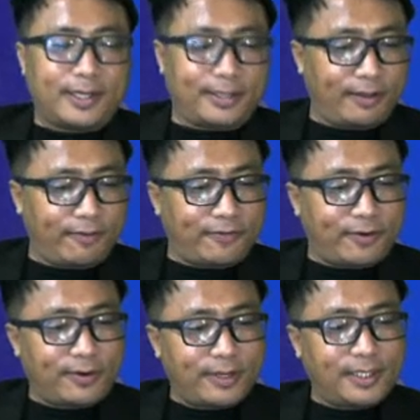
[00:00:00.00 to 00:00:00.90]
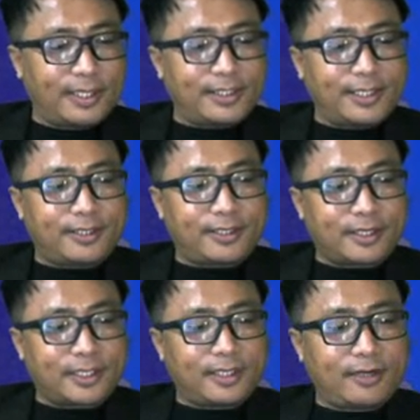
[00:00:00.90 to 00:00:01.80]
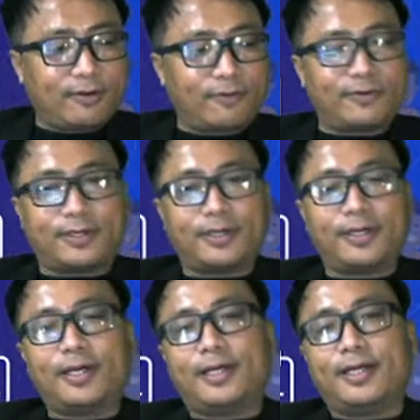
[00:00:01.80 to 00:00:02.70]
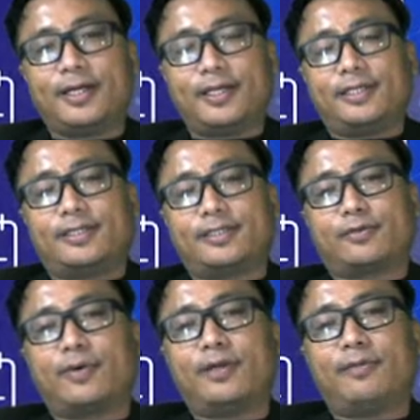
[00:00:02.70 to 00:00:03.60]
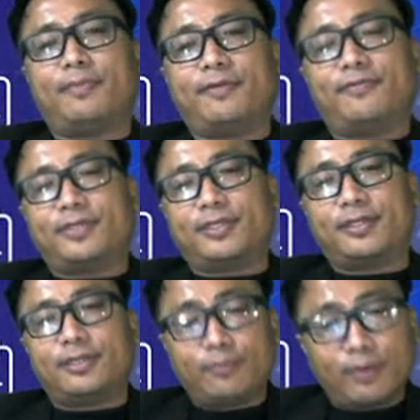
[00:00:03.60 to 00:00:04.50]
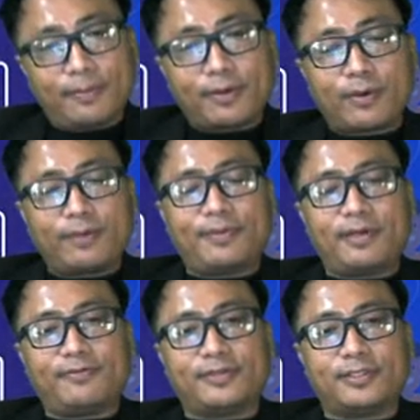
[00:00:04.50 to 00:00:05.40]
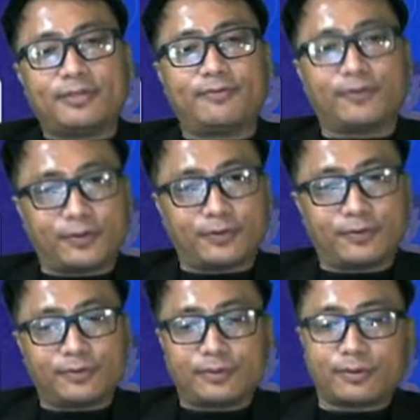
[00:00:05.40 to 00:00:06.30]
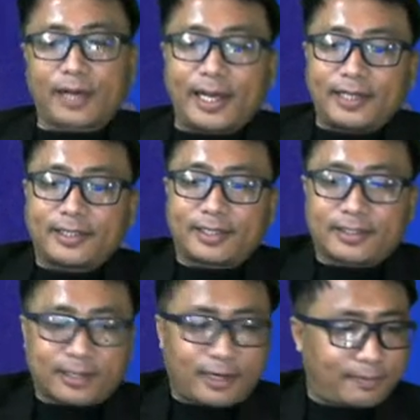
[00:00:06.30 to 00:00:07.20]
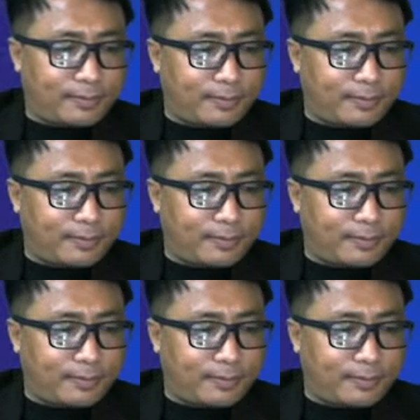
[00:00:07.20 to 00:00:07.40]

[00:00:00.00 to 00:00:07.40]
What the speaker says: Therefore, this introductory offer is quite beneficial. It will be quite beneficial for you. So kindly subscribe.